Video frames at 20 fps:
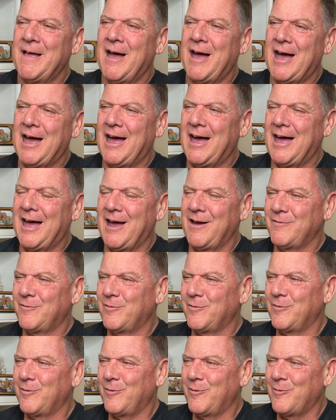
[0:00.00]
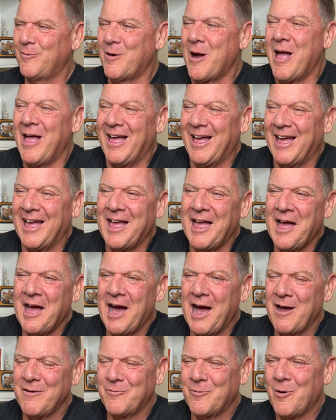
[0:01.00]
Uh, I've
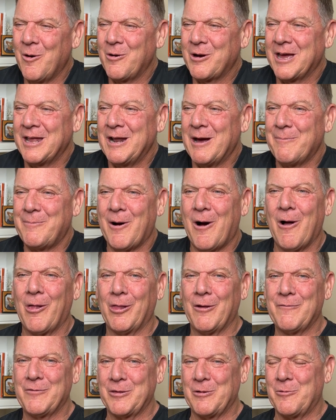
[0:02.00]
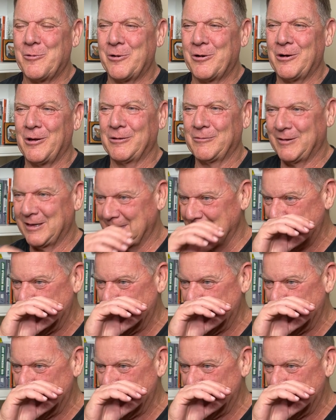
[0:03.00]
I've woken up all over the world with,